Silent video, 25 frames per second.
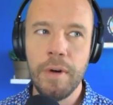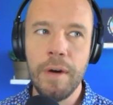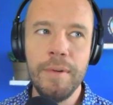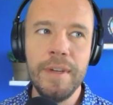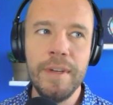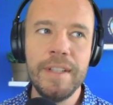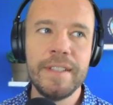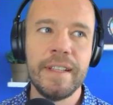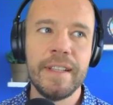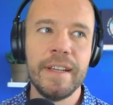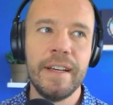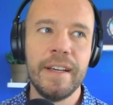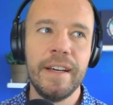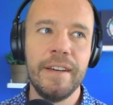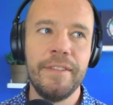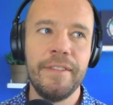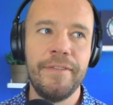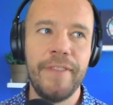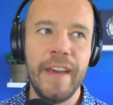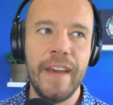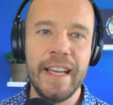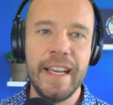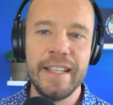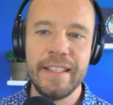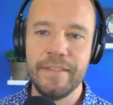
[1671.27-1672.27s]
was the
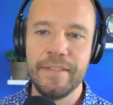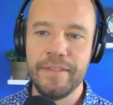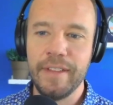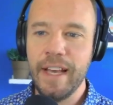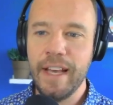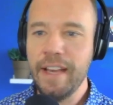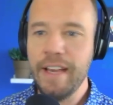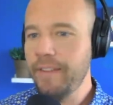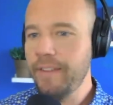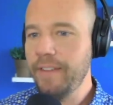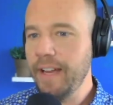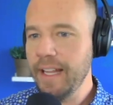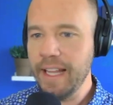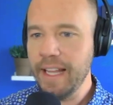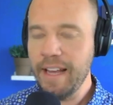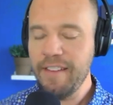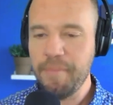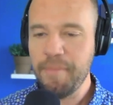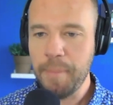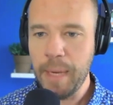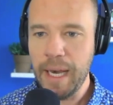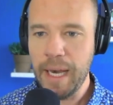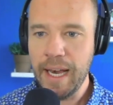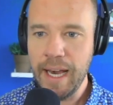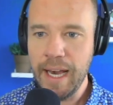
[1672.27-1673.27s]
phase of life I
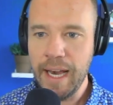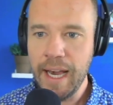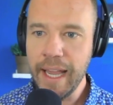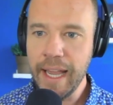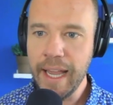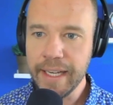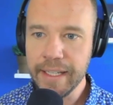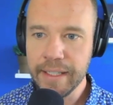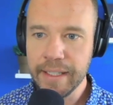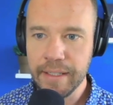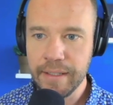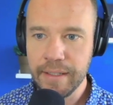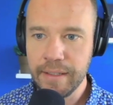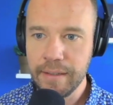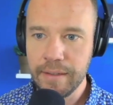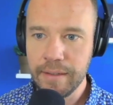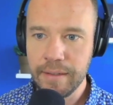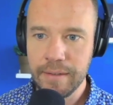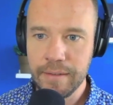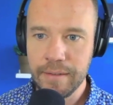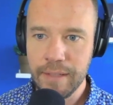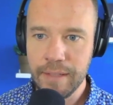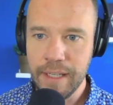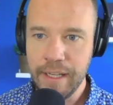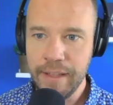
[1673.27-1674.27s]
left behind
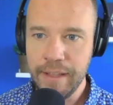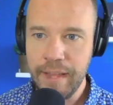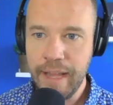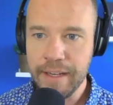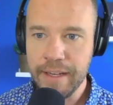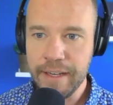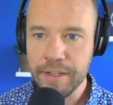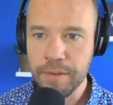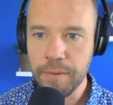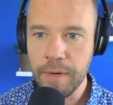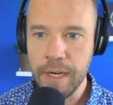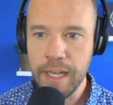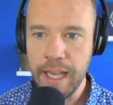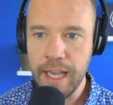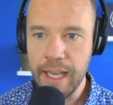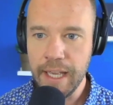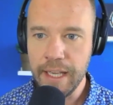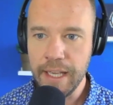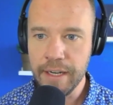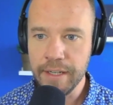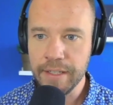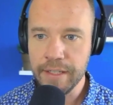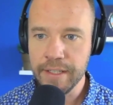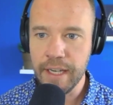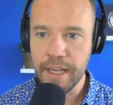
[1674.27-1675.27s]
in that
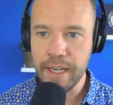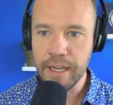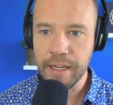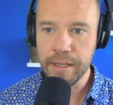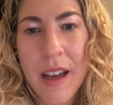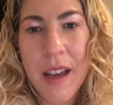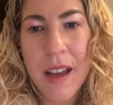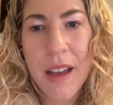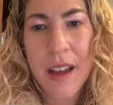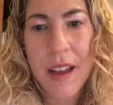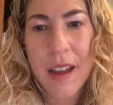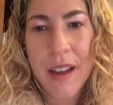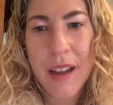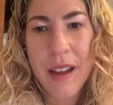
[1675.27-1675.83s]
28-year cycle?